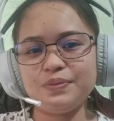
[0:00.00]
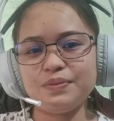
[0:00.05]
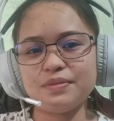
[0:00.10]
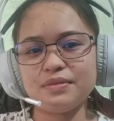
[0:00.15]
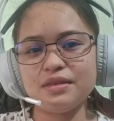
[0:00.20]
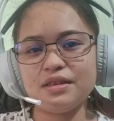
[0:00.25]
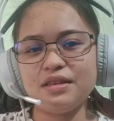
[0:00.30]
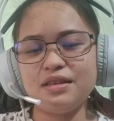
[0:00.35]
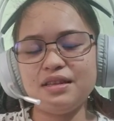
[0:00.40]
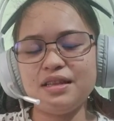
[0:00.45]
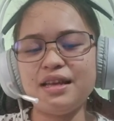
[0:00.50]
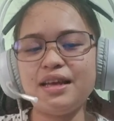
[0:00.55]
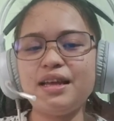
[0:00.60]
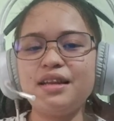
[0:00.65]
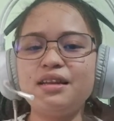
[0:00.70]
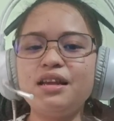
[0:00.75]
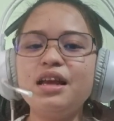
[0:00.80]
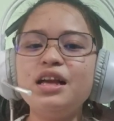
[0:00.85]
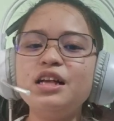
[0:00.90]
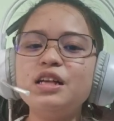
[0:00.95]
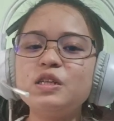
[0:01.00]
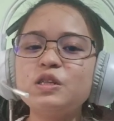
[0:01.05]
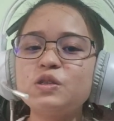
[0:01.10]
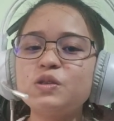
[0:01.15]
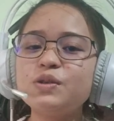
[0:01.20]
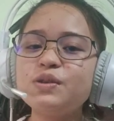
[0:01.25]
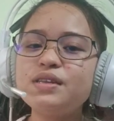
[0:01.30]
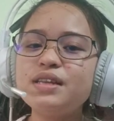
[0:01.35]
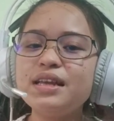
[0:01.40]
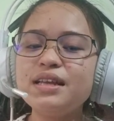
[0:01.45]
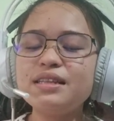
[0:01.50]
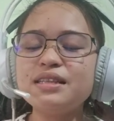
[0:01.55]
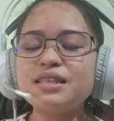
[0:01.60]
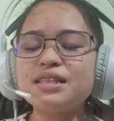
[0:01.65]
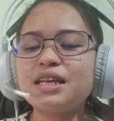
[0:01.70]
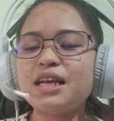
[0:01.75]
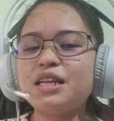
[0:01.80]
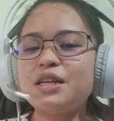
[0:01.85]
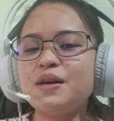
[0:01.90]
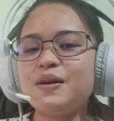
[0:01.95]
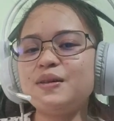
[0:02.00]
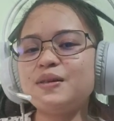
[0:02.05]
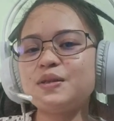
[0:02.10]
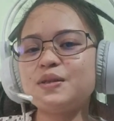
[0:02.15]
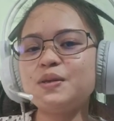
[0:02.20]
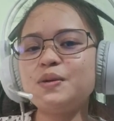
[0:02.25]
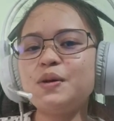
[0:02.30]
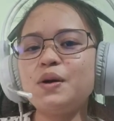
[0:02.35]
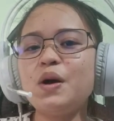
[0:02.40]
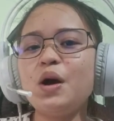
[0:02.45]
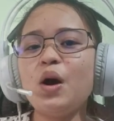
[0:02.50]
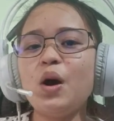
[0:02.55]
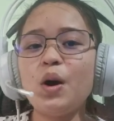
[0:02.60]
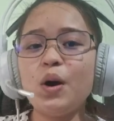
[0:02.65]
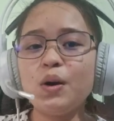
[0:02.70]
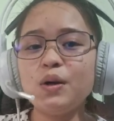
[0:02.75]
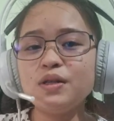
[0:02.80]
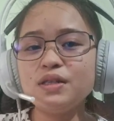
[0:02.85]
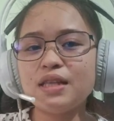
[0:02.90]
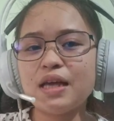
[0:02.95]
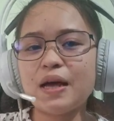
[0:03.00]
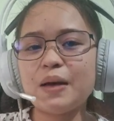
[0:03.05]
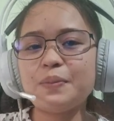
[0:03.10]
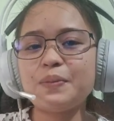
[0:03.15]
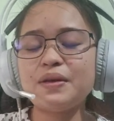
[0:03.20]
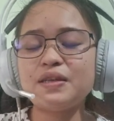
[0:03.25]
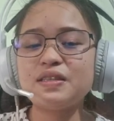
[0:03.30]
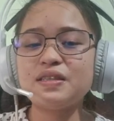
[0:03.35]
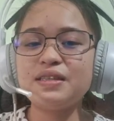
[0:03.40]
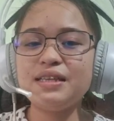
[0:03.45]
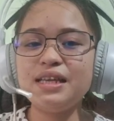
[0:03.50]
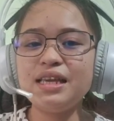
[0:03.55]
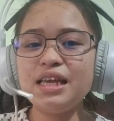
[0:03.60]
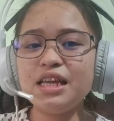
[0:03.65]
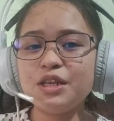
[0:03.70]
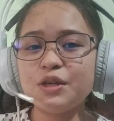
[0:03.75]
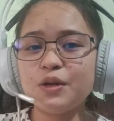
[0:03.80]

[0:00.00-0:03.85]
And students can also hold up a sticky note